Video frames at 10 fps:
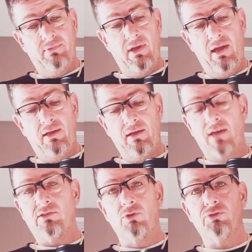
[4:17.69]
And I
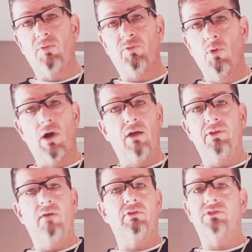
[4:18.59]
told you before, I'll
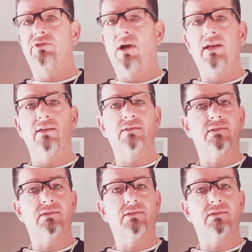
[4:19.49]
never try to